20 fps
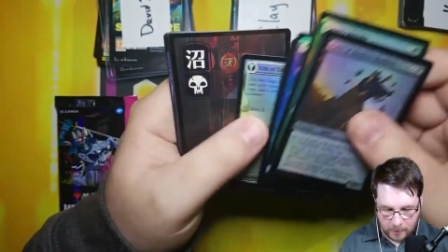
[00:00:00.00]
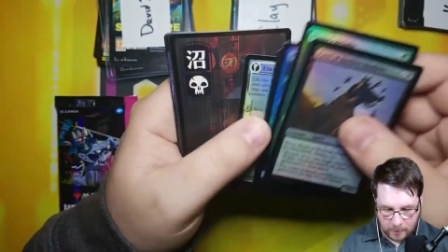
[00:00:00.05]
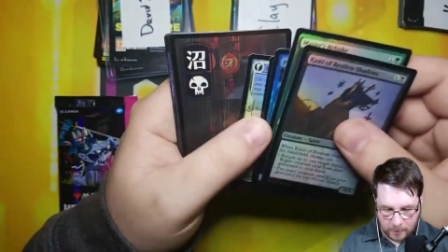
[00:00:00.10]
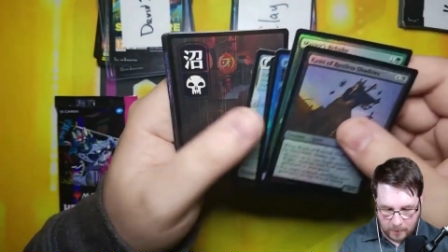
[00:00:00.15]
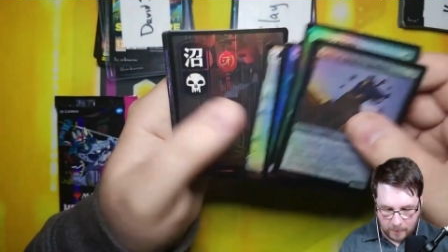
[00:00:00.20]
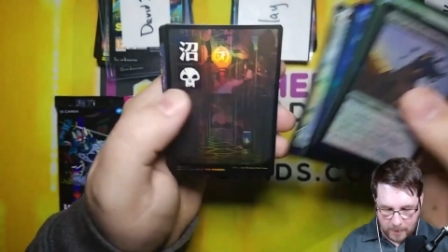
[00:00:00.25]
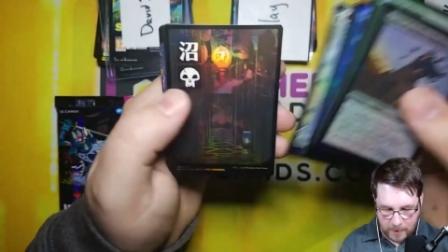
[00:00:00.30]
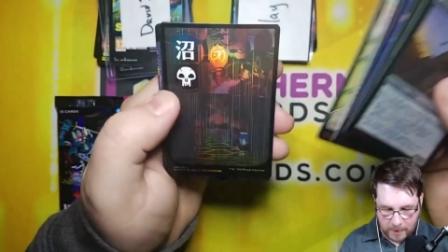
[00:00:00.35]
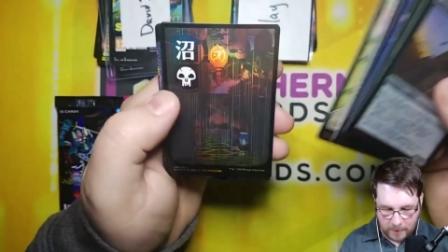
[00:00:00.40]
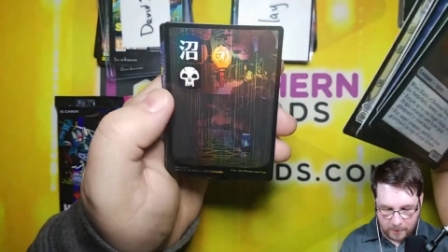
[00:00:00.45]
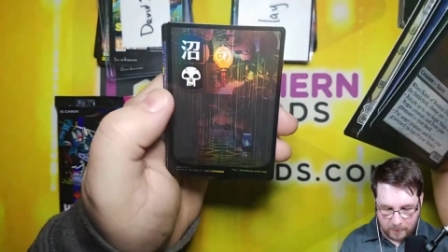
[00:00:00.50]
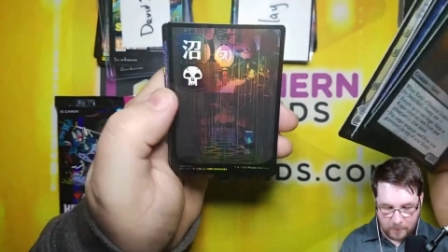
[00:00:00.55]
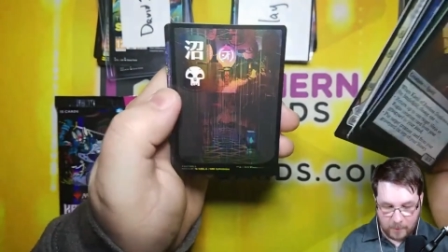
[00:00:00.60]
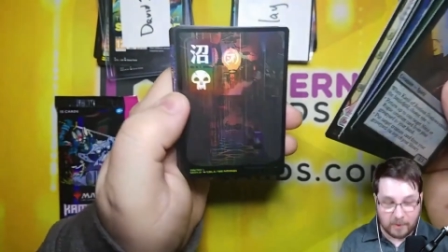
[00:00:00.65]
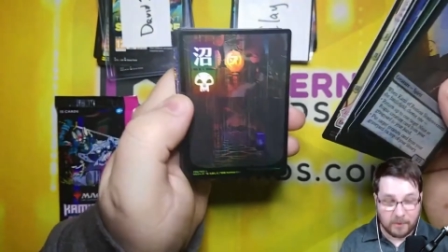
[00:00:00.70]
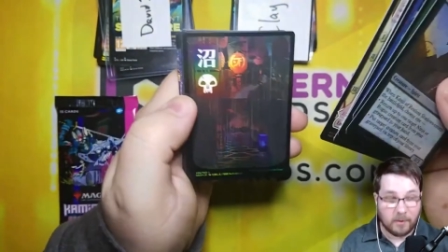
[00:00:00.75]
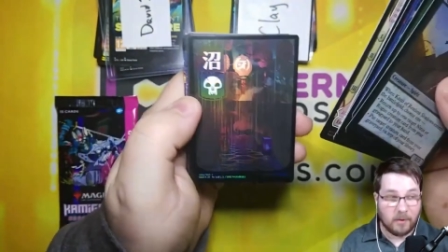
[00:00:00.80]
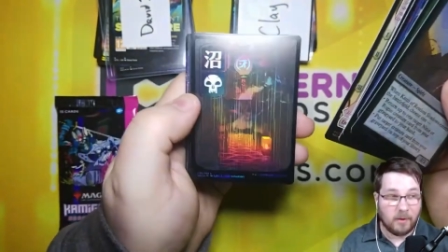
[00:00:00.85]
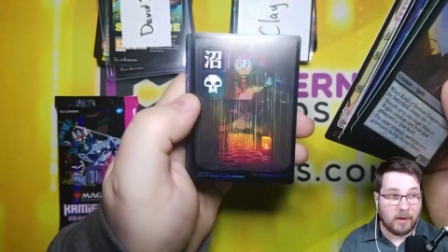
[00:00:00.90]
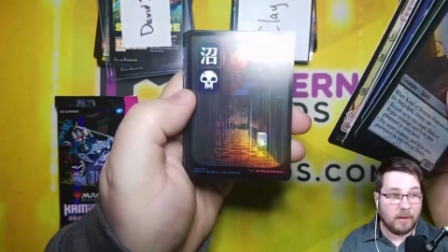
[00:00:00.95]
The man, the
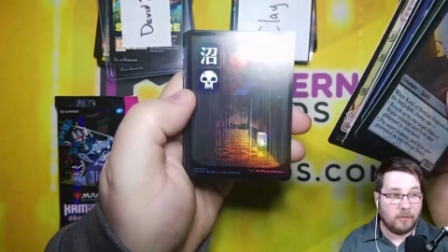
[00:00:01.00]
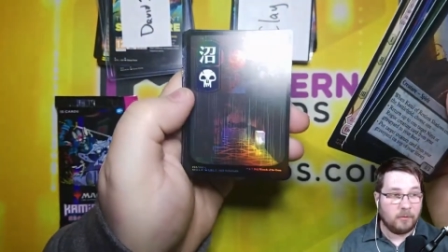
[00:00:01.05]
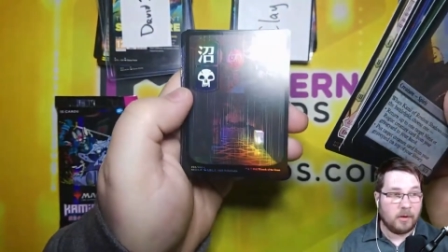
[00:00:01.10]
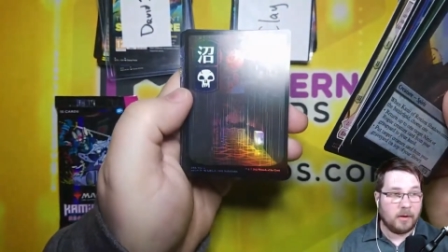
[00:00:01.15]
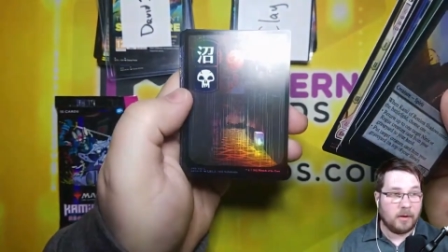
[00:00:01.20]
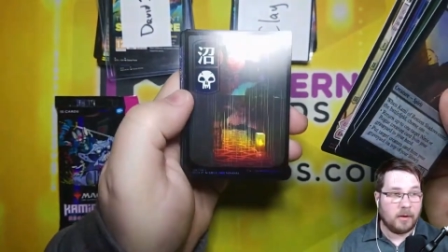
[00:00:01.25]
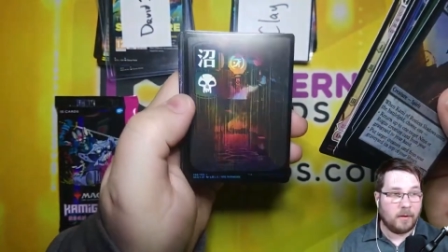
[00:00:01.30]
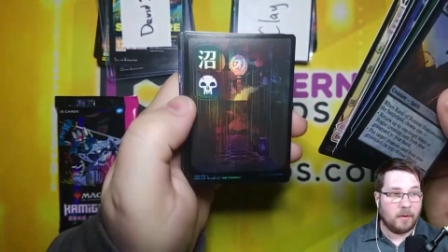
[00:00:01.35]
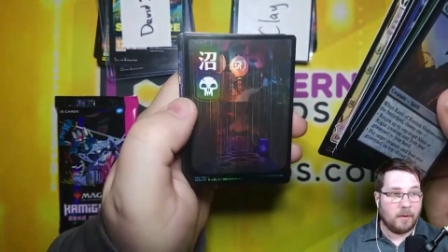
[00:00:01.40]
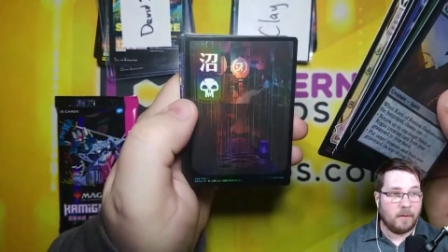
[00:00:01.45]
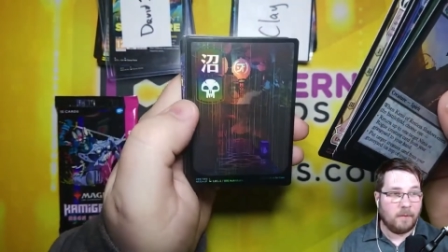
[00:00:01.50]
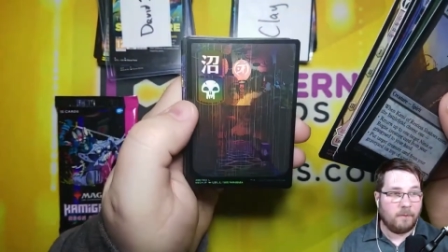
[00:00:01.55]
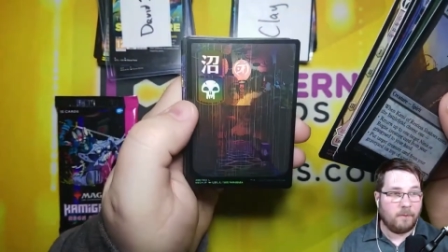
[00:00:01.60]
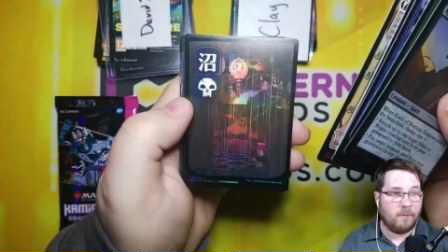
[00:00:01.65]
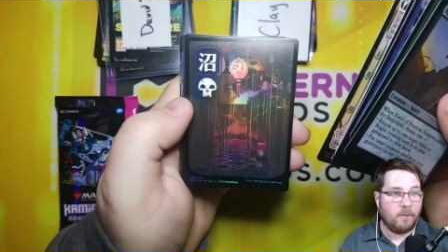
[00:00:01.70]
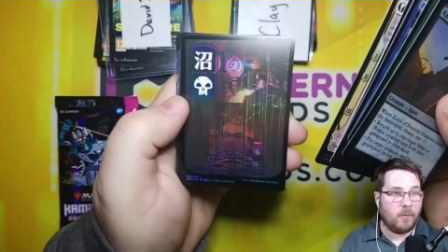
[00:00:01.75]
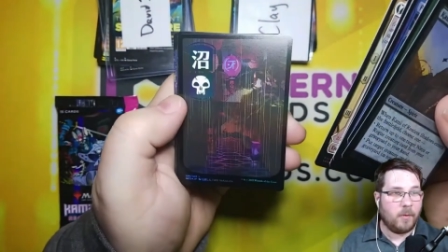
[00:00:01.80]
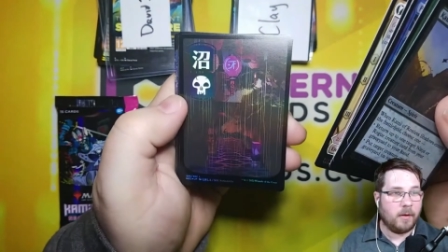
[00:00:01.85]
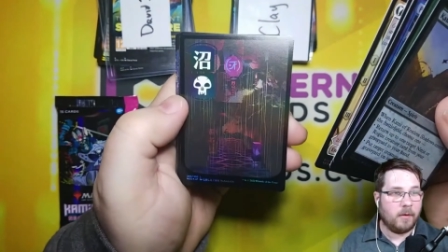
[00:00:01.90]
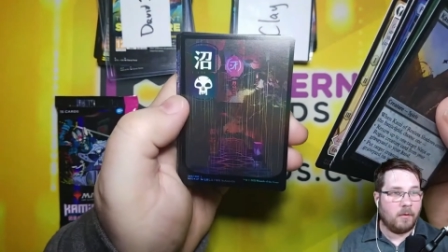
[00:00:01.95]
myth, the legend. The
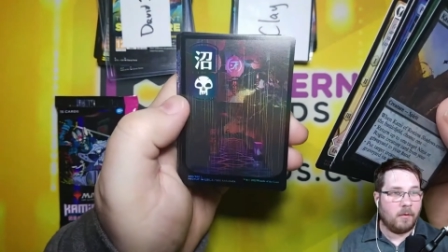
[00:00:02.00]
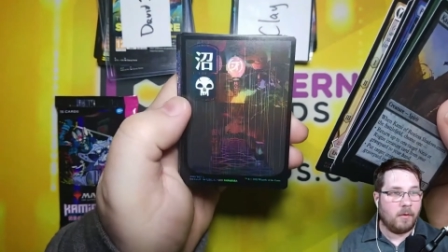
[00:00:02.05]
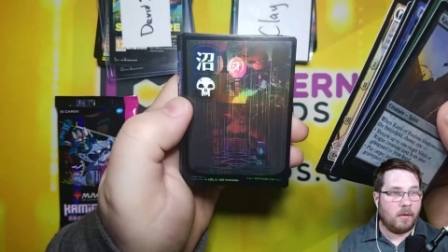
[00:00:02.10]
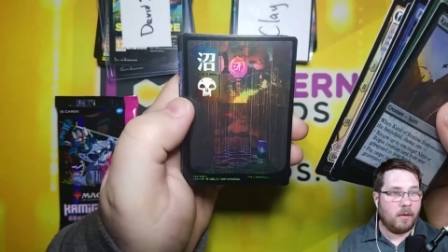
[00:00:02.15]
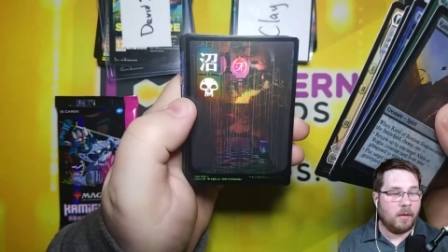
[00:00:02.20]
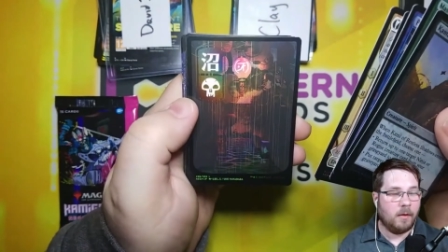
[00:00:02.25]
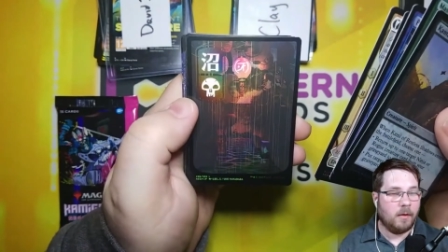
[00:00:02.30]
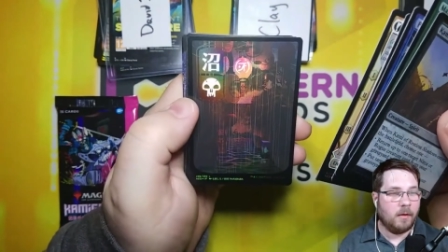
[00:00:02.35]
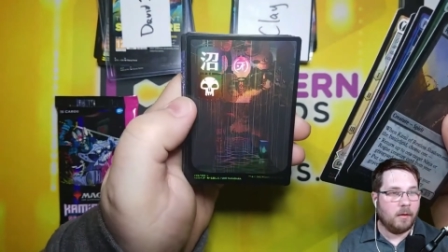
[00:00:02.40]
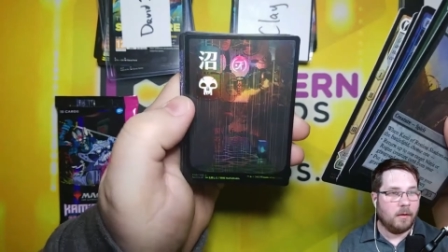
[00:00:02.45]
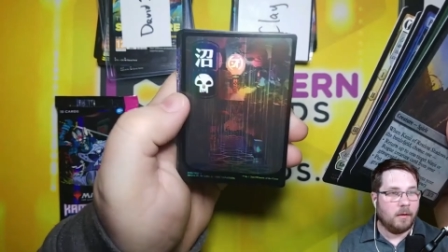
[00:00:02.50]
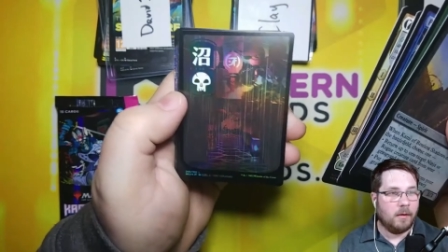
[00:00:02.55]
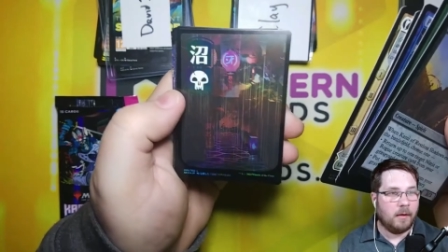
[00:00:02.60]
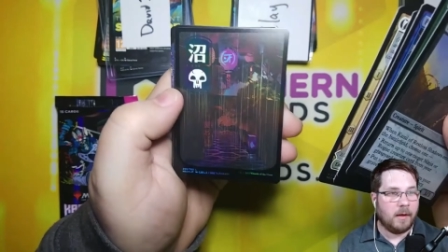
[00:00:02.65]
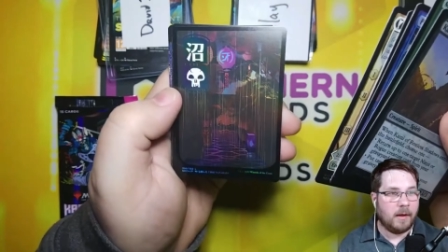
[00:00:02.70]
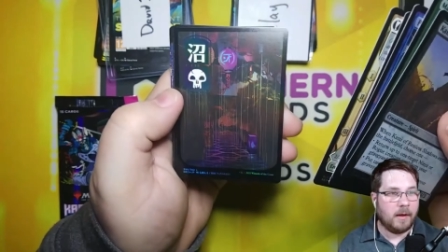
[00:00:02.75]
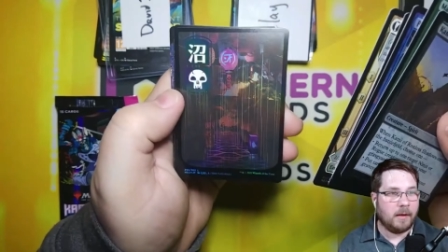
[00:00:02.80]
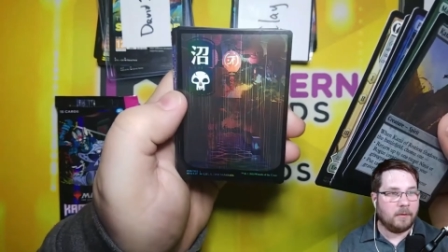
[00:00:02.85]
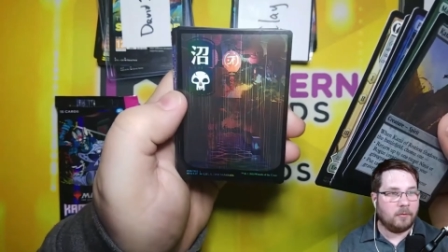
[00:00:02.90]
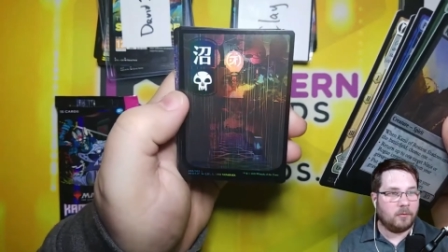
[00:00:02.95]
foil.
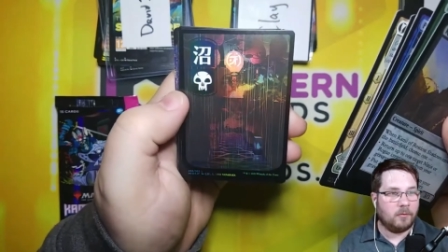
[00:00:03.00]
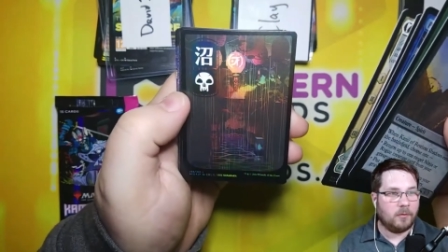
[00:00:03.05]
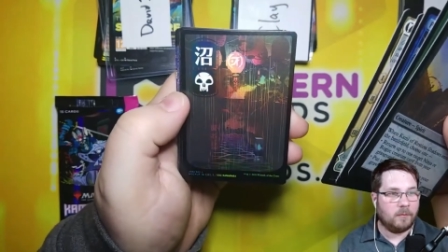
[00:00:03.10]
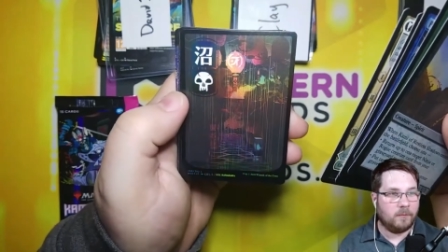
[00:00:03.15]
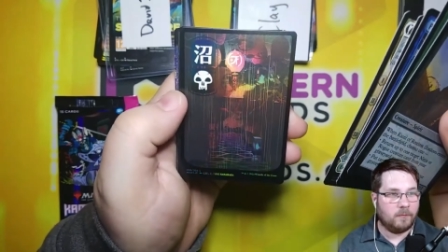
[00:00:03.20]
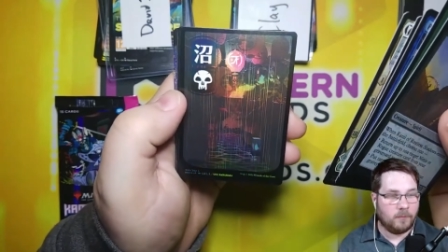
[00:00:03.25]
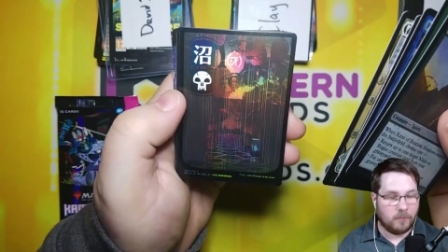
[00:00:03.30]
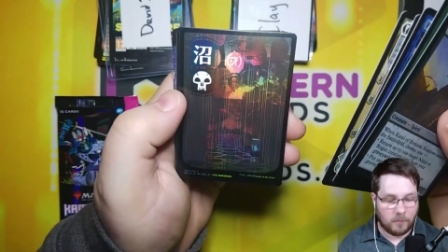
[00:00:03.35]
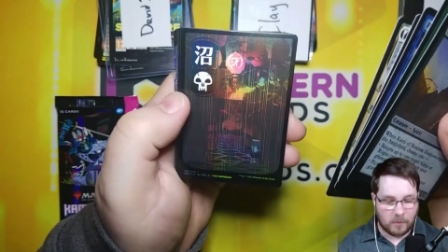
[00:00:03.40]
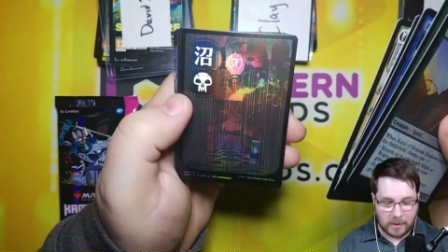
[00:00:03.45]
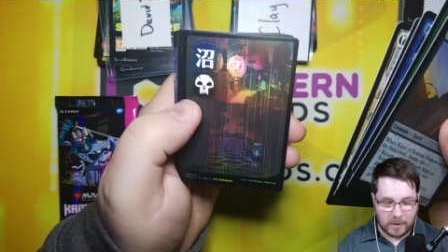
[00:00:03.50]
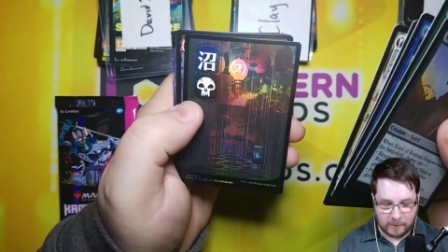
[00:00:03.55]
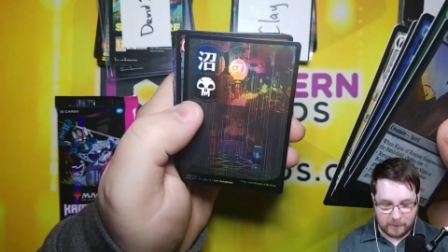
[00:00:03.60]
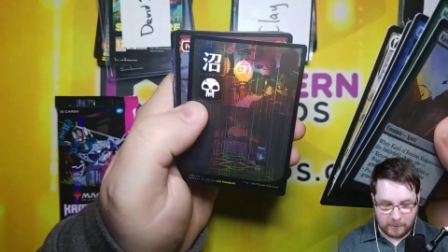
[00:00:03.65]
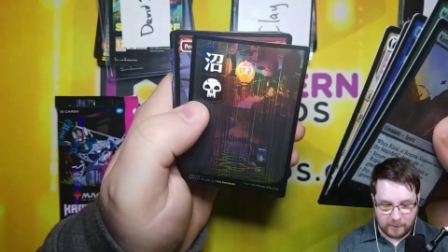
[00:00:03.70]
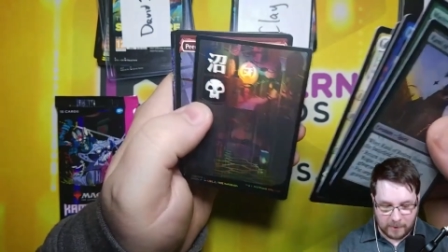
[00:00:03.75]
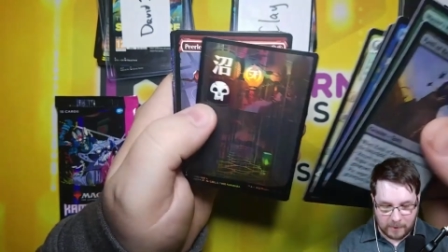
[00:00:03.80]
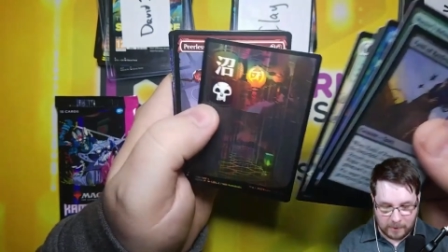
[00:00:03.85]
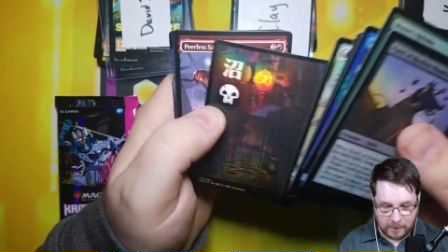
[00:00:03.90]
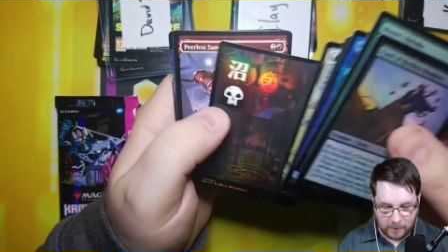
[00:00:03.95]
Etched
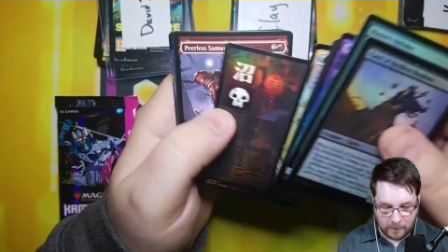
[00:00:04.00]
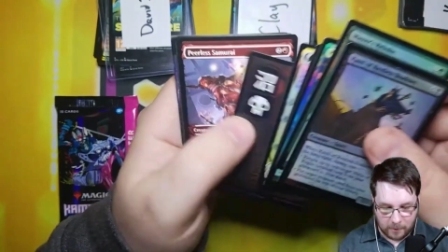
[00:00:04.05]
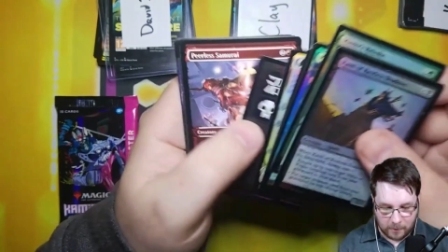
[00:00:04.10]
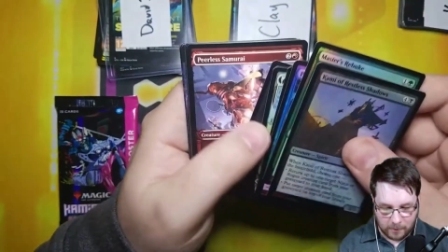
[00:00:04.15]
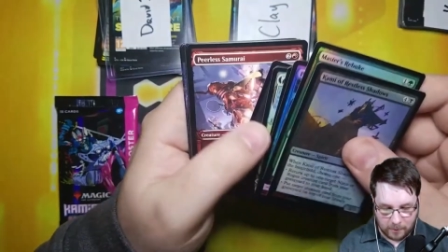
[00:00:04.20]
Phyrexian.